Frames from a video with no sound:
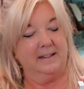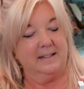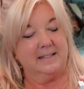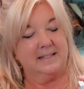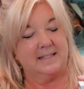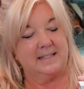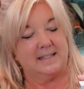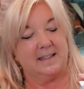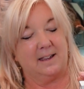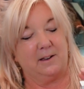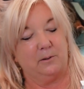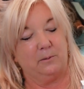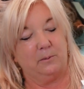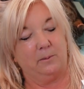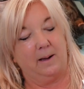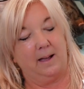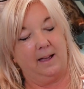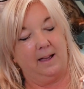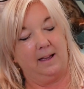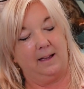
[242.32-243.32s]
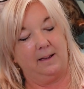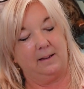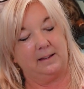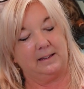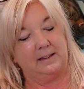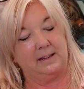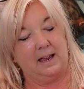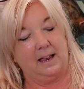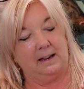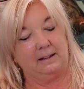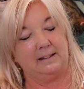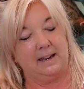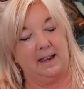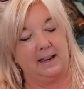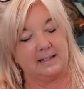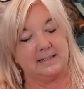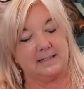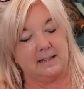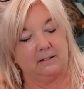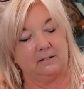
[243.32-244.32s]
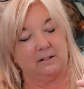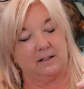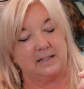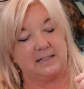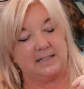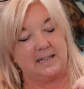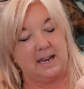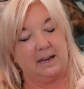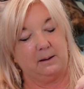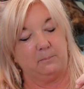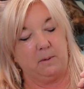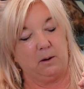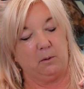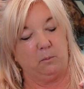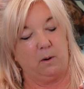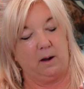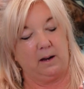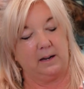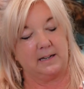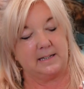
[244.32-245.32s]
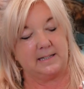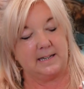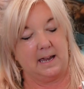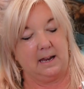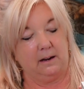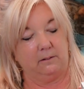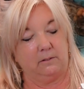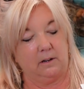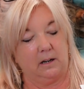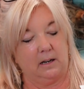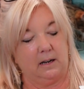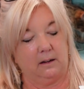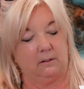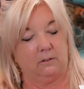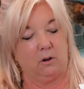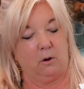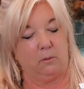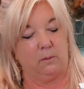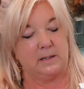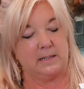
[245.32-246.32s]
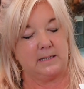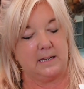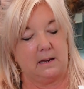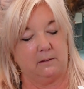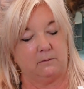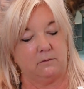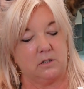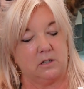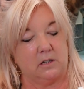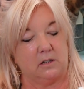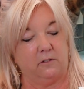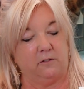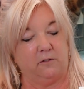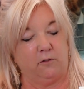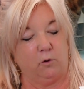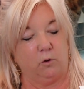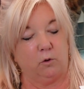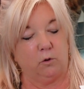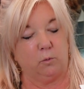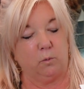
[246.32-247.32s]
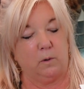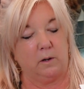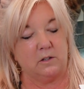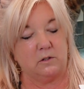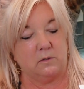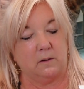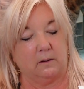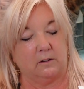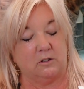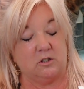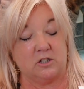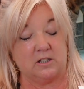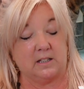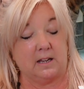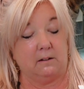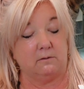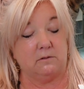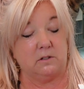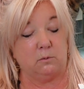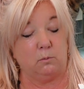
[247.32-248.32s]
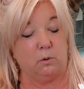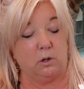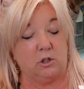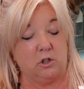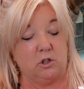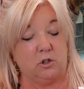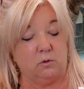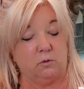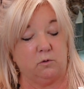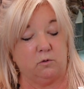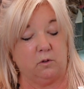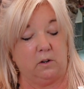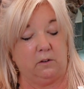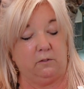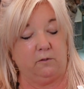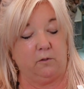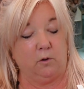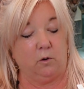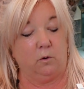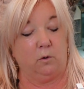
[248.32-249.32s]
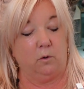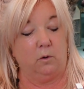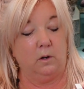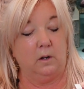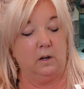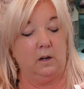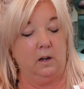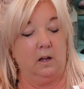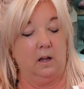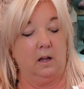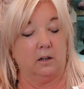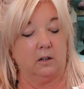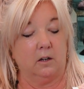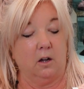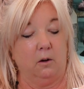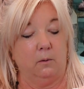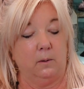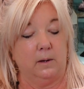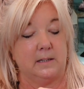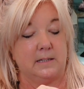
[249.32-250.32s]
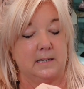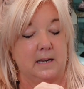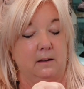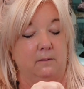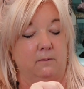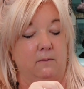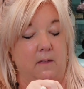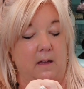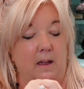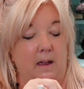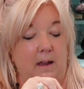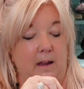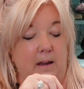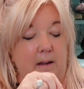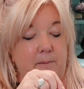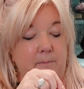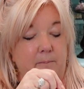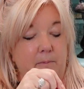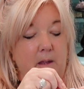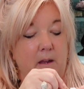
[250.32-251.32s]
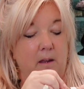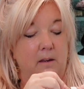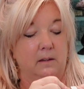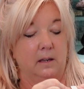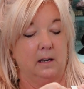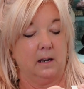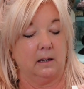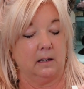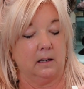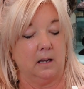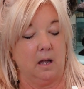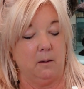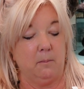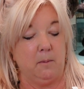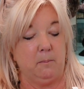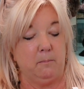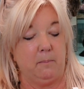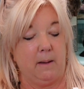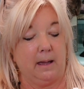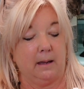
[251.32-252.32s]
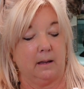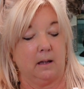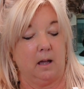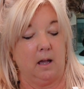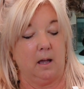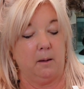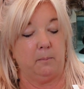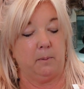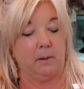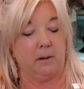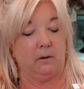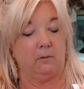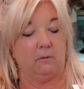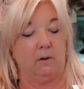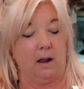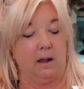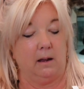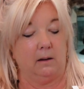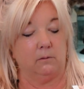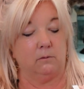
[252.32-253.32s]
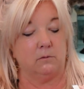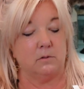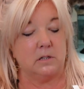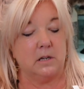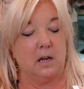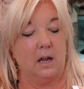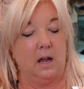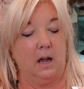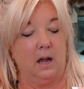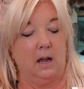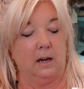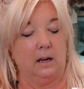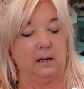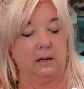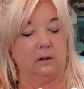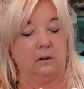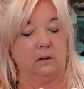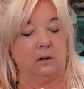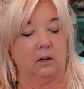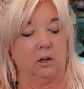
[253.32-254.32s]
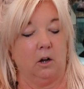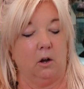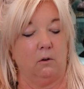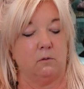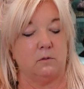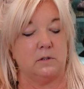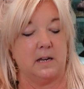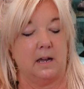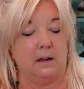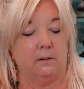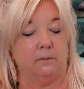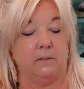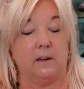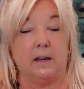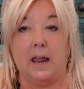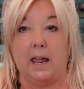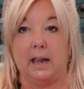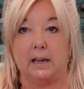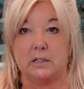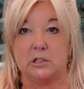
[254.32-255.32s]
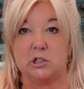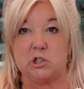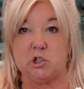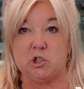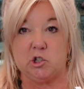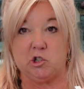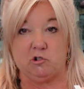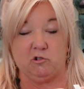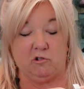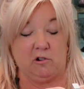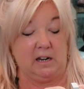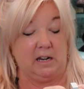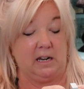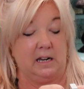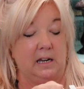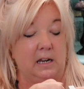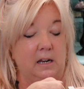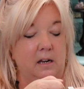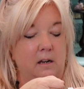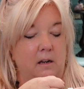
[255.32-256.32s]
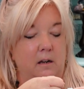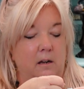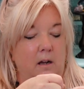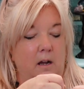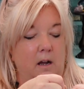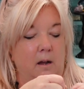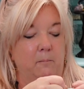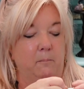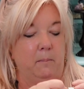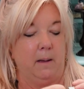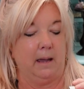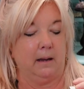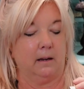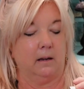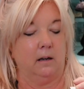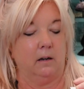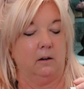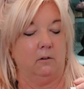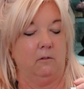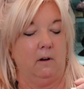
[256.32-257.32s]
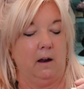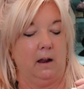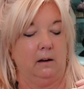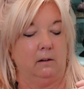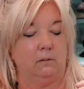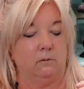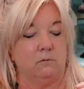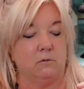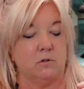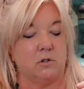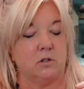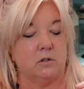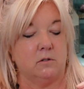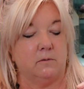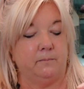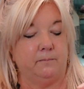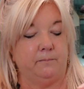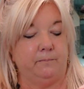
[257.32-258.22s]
So and next I'm going to take my wire down, and I'm going down to the 4th one, so I'm just counting 1, 2, 3, 4 and going down there. Then I'm coming back up and around, and I'm going to go down the next 3 and back and around.